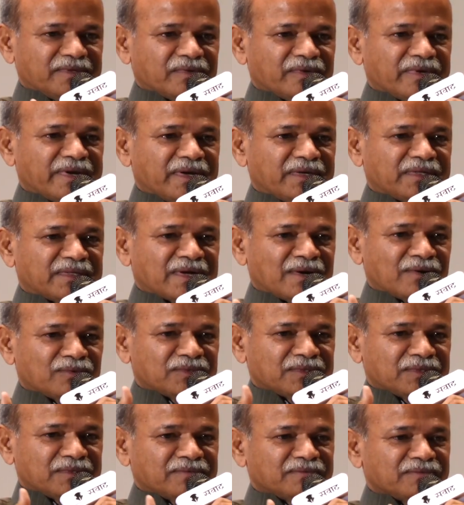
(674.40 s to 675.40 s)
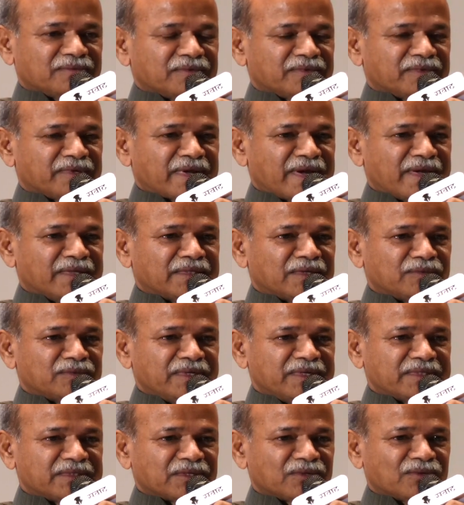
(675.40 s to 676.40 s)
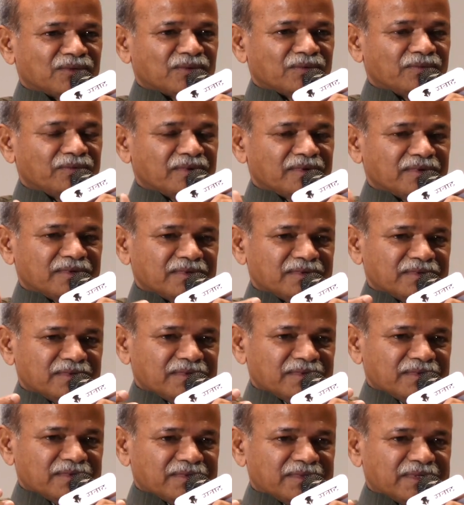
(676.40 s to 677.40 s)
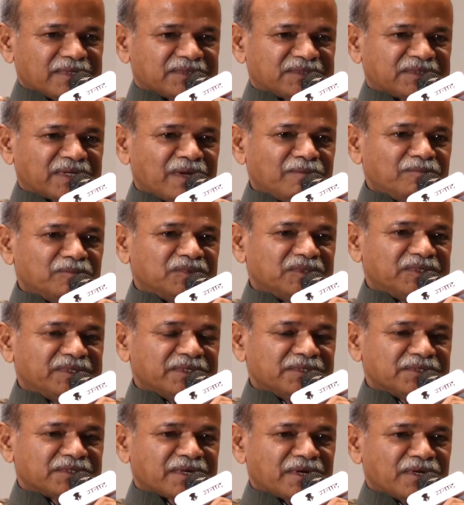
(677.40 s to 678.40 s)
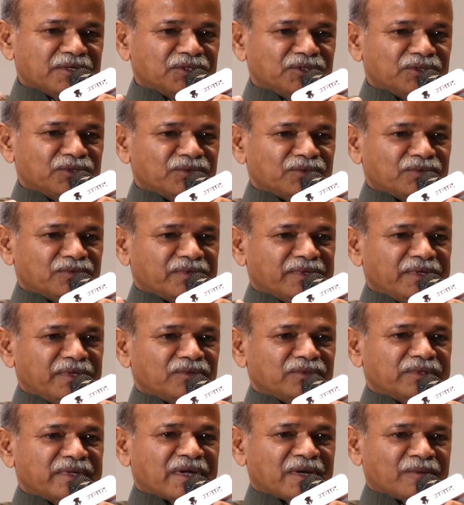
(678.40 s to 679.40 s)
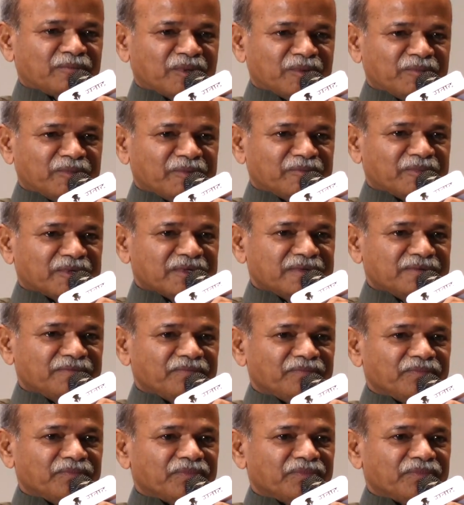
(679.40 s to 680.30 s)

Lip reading: 8,000, 9,000 years ago, the same genes continue into the Harappan people.